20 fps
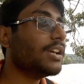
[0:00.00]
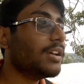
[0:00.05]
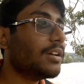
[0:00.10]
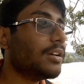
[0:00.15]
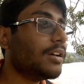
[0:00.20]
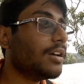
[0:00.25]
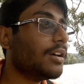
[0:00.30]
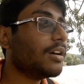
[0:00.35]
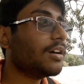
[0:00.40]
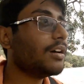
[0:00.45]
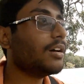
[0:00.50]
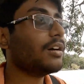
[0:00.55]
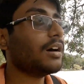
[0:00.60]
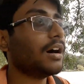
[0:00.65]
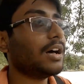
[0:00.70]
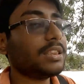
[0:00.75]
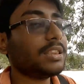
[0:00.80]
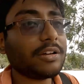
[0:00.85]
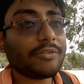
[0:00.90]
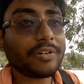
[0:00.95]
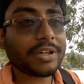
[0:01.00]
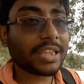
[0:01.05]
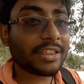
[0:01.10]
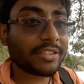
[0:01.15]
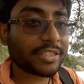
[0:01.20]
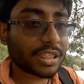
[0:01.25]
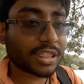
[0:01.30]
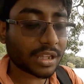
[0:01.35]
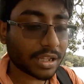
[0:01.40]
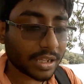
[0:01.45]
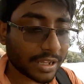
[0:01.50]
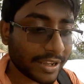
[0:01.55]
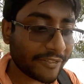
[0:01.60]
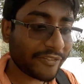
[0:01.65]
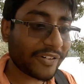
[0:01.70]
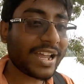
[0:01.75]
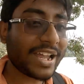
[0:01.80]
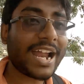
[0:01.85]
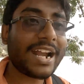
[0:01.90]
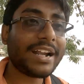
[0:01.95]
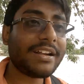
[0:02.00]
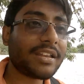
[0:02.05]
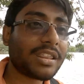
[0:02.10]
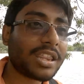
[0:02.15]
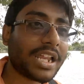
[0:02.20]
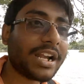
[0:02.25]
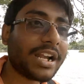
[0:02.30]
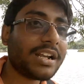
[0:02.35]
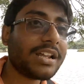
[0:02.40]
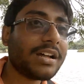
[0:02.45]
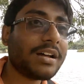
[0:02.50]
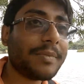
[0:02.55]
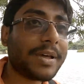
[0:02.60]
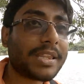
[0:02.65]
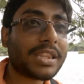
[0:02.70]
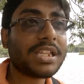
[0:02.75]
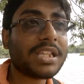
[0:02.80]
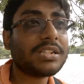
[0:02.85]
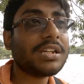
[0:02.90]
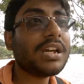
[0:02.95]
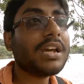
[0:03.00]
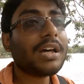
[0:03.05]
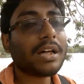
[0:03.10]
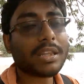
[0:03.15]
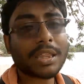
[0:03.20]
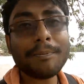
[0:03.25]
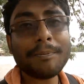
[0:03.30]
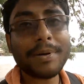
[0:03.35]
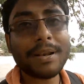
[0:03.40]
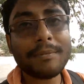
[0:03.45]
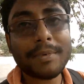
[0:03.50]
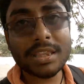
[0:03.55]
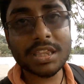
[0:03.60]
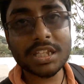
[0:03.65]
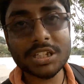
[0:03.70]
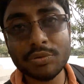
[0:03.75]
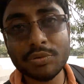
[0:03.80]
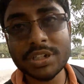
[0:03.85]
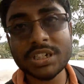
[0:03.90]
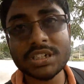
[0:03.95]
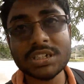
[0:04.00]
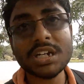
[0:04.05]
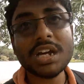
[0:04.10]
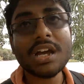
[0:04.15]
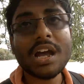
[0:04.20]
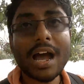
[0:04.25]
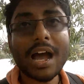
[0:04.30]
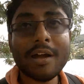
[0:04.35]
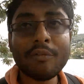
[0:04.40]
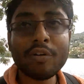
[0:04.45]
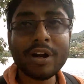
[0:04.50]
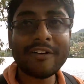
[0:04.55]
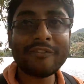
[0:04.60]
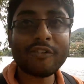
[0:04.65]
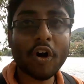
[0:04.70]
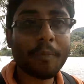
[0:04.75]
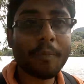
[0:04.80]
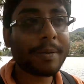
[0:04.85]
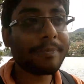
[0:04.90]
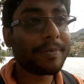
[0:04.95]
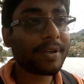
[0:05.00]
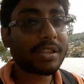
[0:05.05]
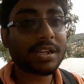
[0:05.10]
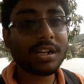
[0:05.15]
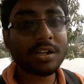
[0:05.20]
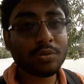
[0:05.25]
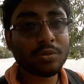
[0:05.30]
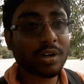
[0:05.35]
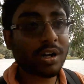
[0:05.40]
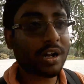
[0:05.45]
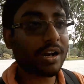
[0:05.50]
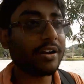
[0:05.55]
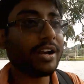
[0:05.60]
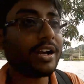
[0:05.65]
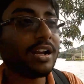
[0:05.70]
Otherwise, if I had sent a simple message which I would have copy pasted to 100